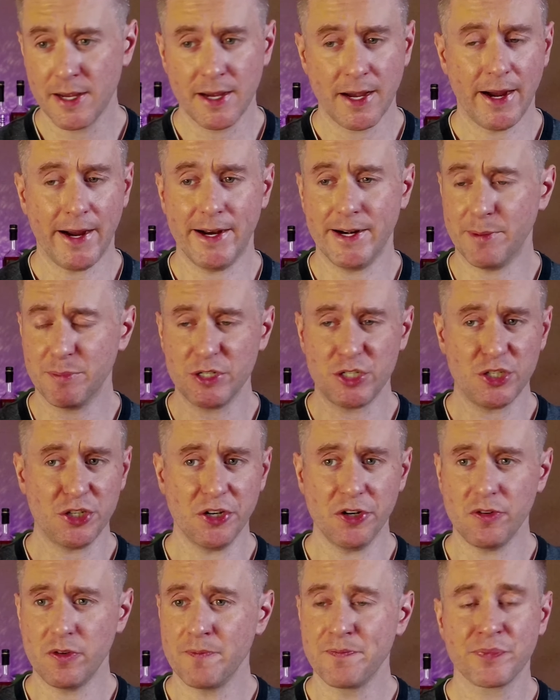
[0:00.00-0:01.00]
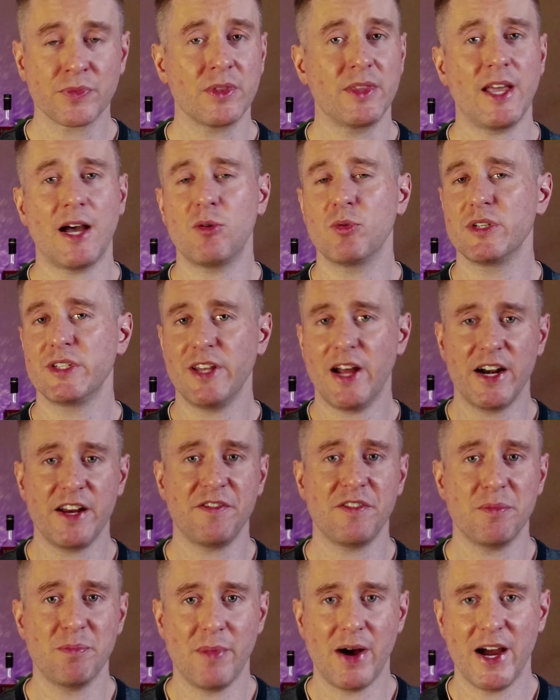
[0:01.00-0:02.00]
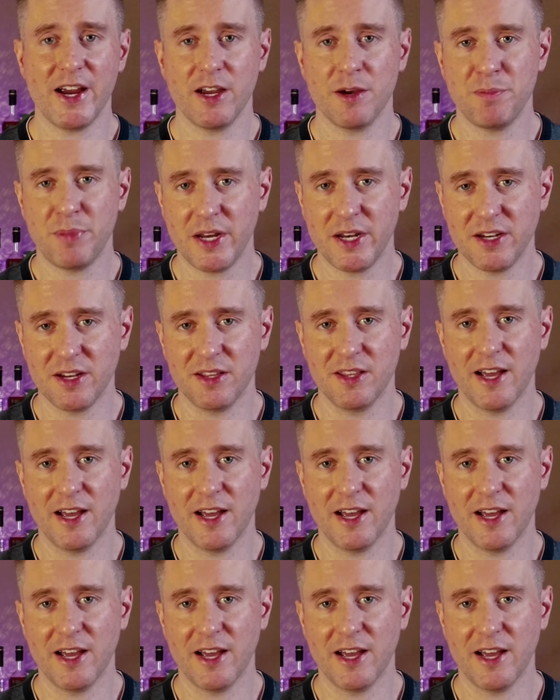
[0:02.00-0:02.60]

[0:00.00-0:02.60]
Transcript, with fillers: Uh, number two, that was not even my opinion.